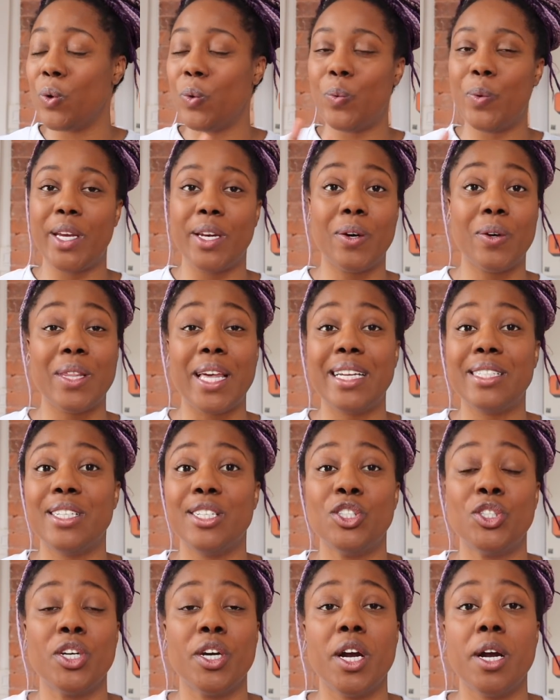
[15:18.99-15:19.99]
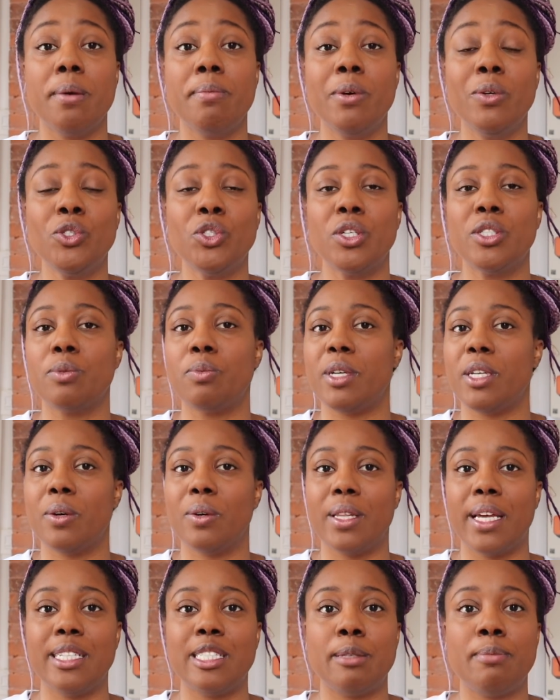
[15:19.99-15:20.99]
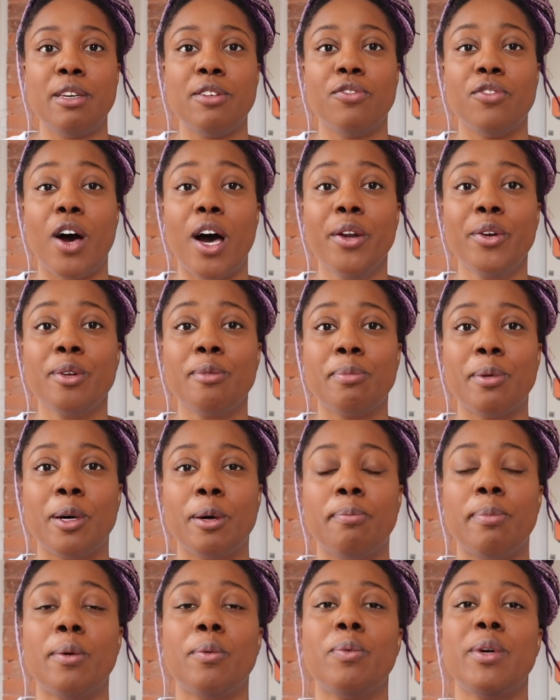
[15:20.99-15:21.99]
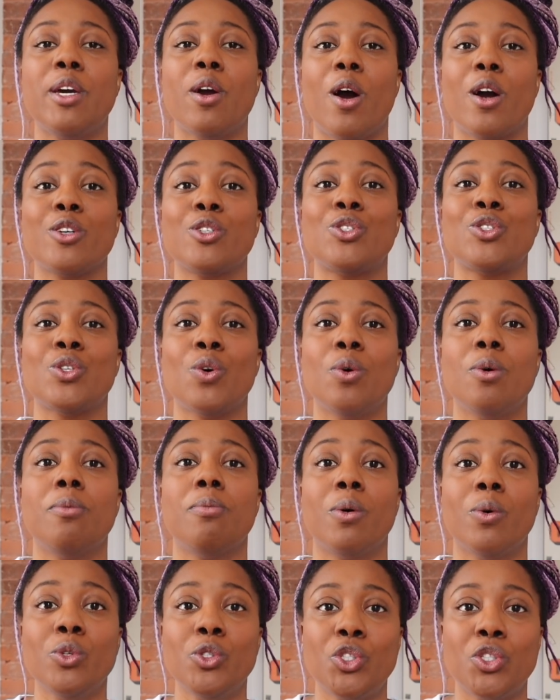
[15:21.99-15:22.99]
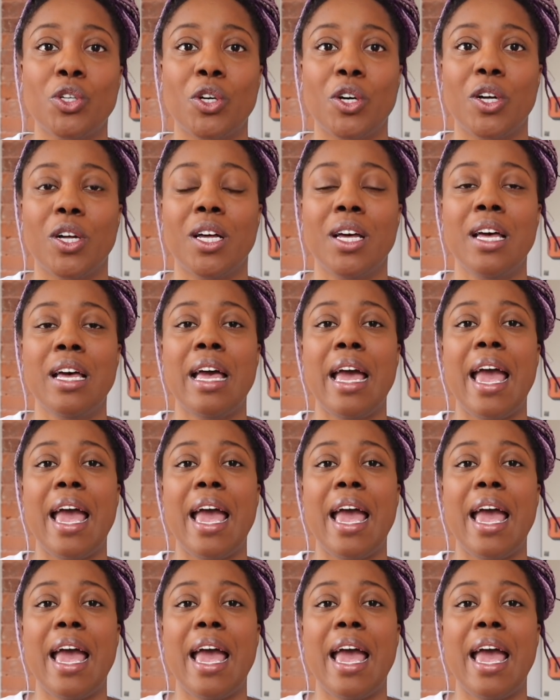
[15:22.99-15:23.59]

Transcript: We don't like to share our emotions. We don't like to be vulnerable, but we are so emotional.